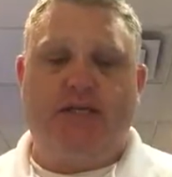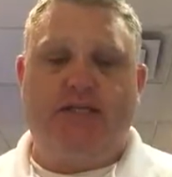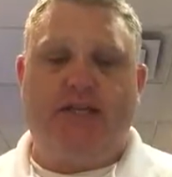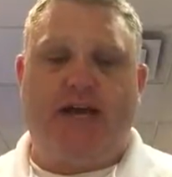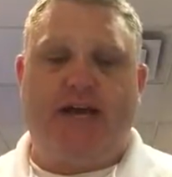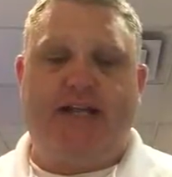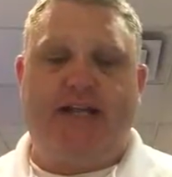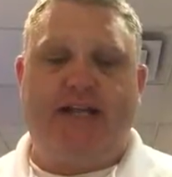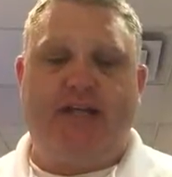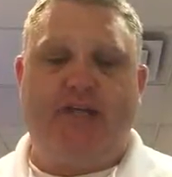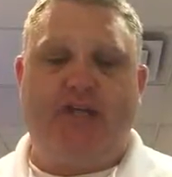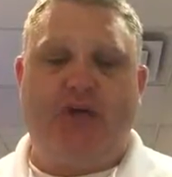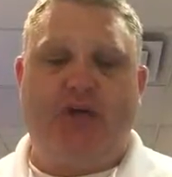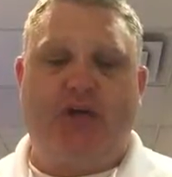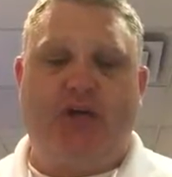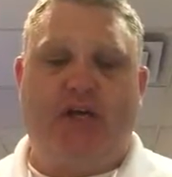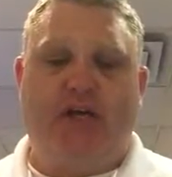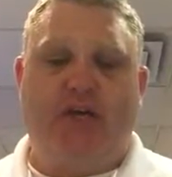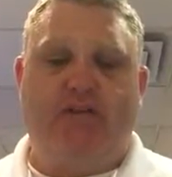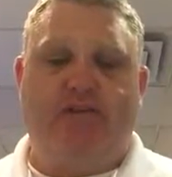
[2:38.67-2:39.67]
Tightened the
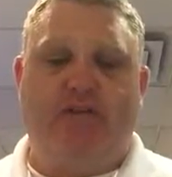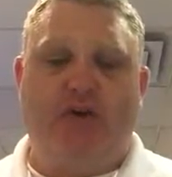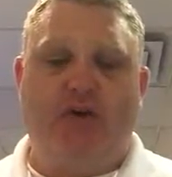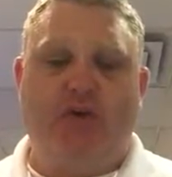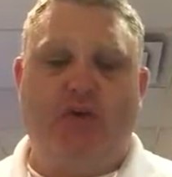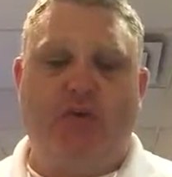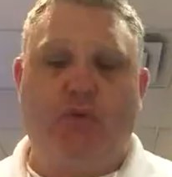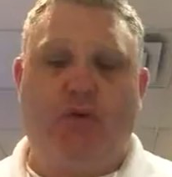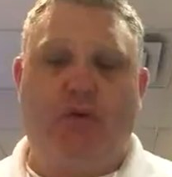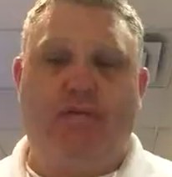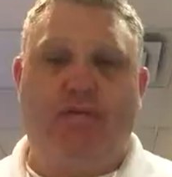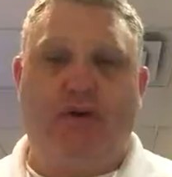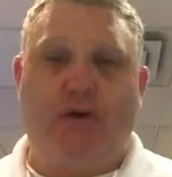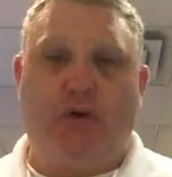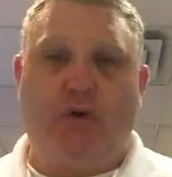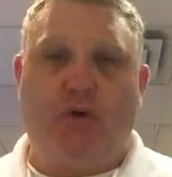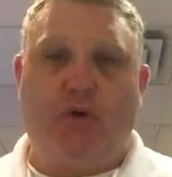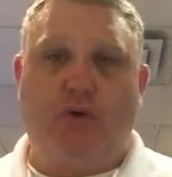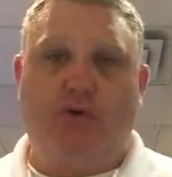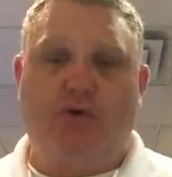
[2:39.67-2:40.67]
tourniquet first with the
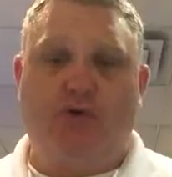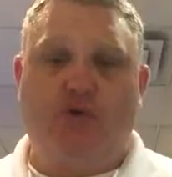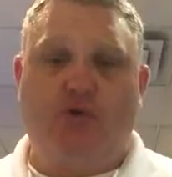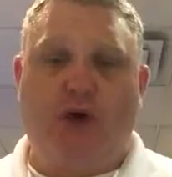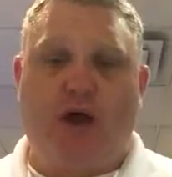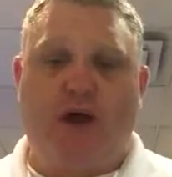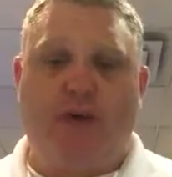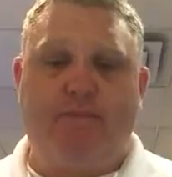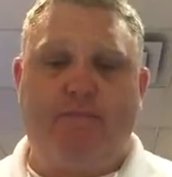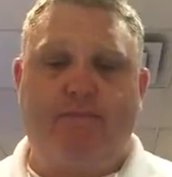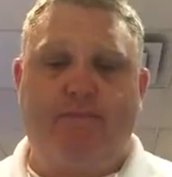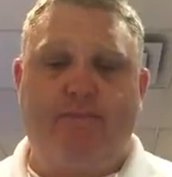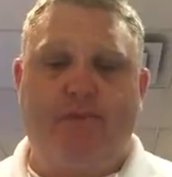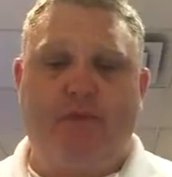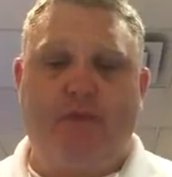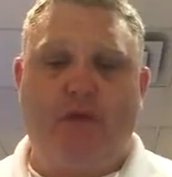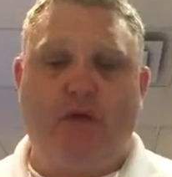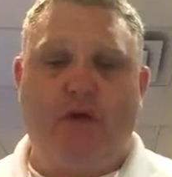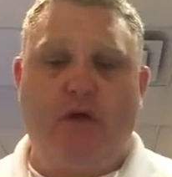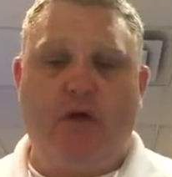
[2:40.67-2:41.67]
Velcro strap,
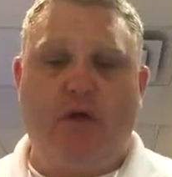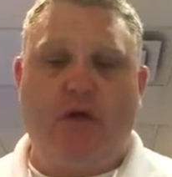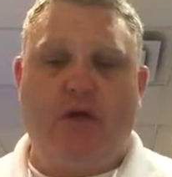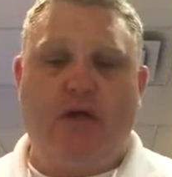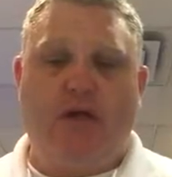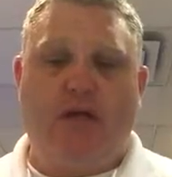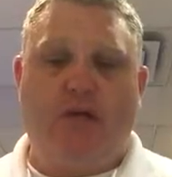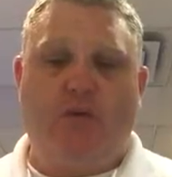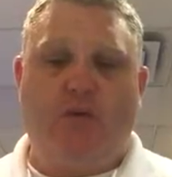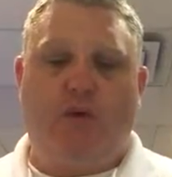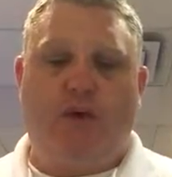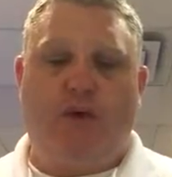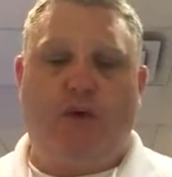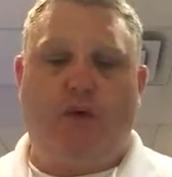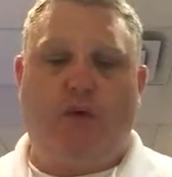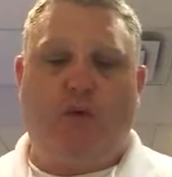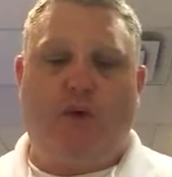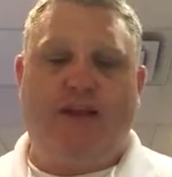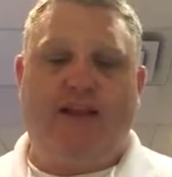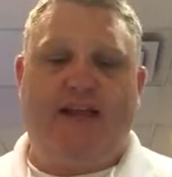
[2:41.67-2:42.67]
then with
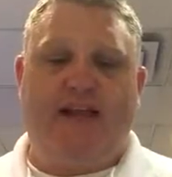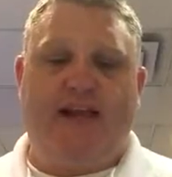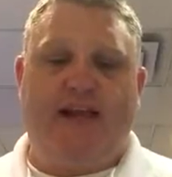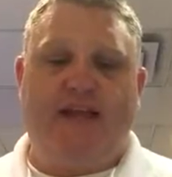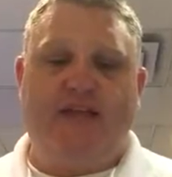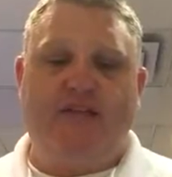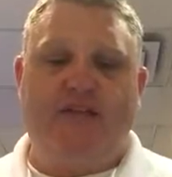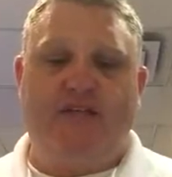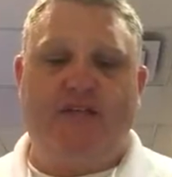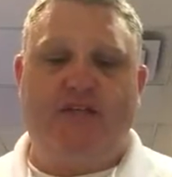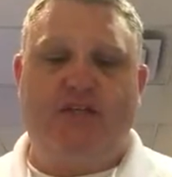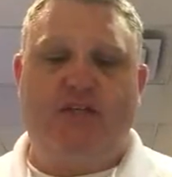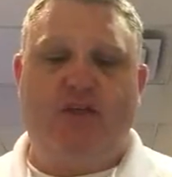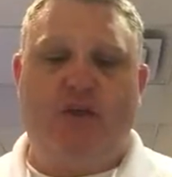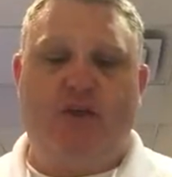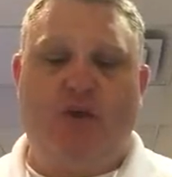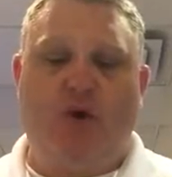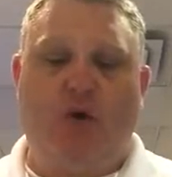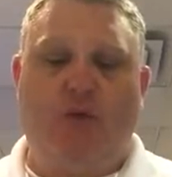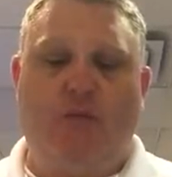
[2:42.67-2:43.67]
the windlass until
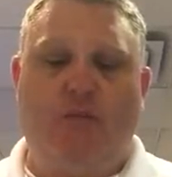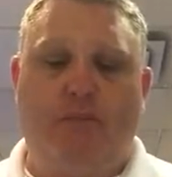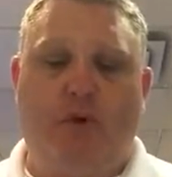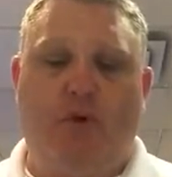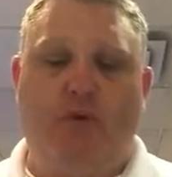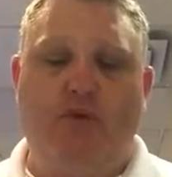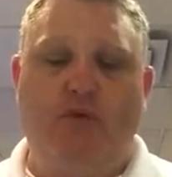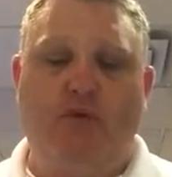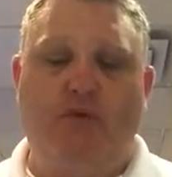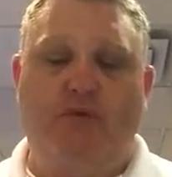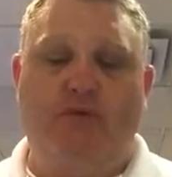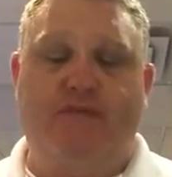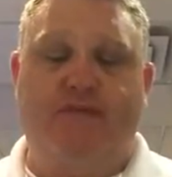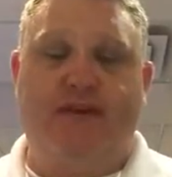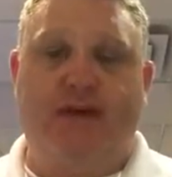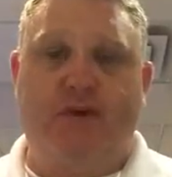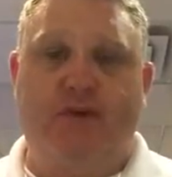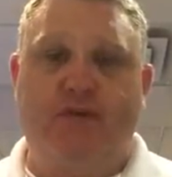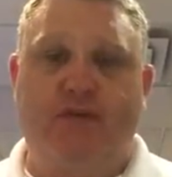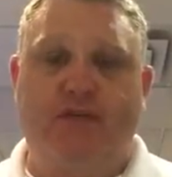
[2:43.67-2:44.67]
no pulse was
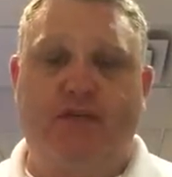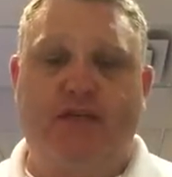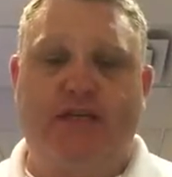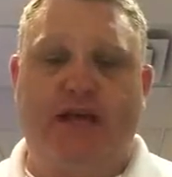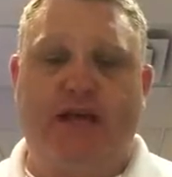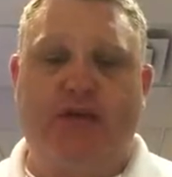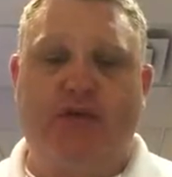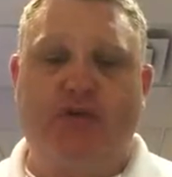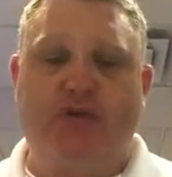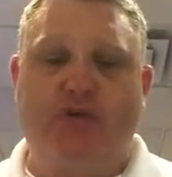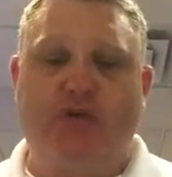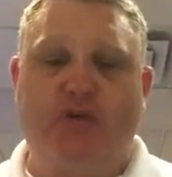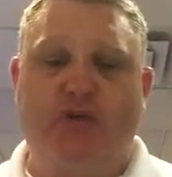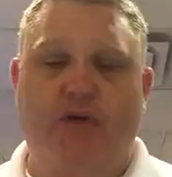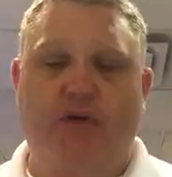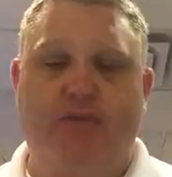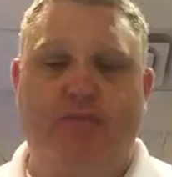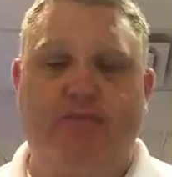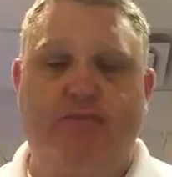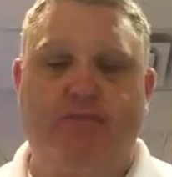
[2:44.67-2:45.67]
felt
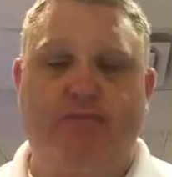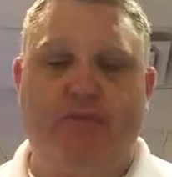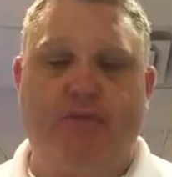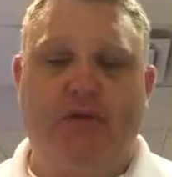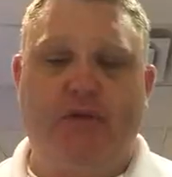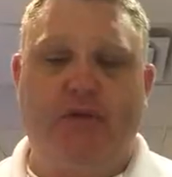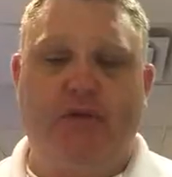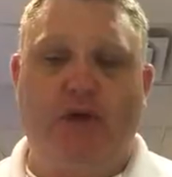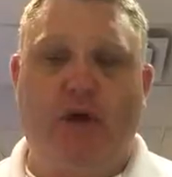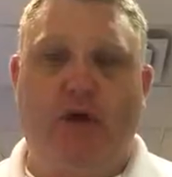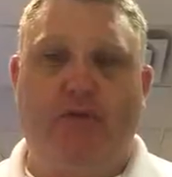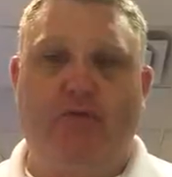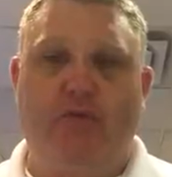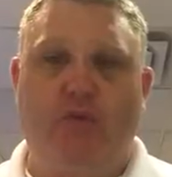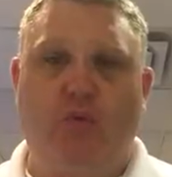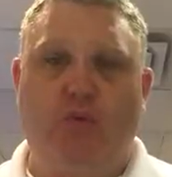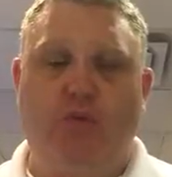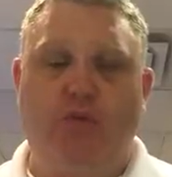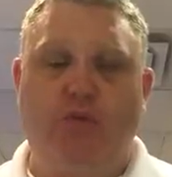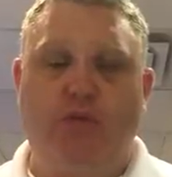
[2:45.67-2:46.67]
downstream of the
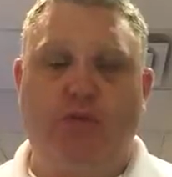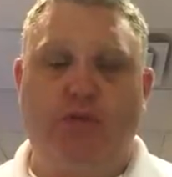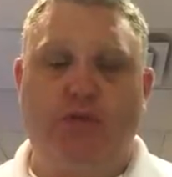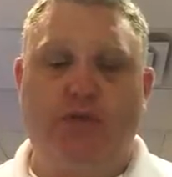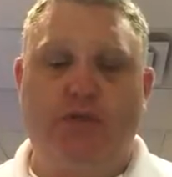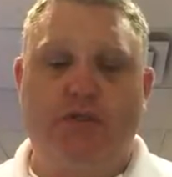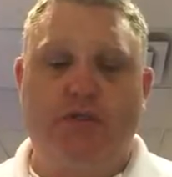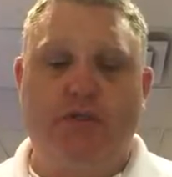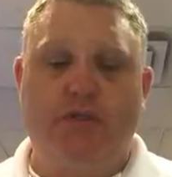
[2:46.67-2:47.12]
wound.